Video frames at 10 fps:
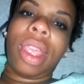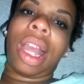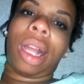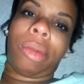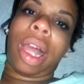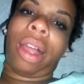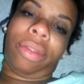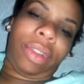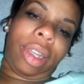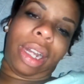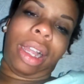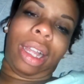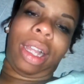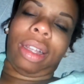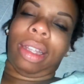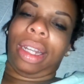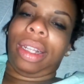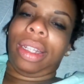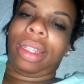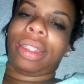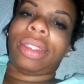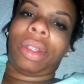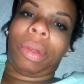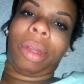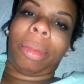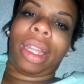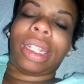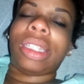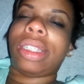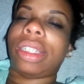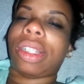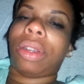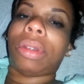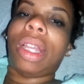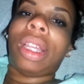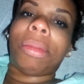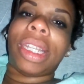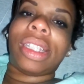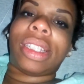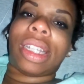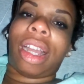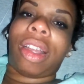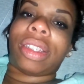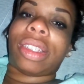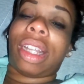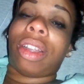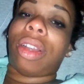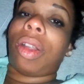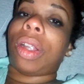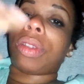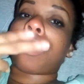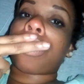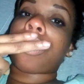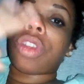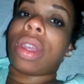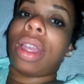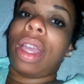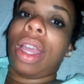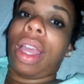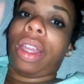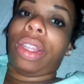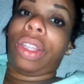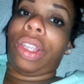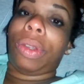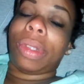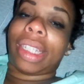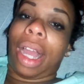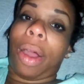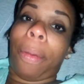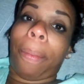I'll figure it out. I'll get it done. Don't worry about it. So peace, not sayonara. Q is out.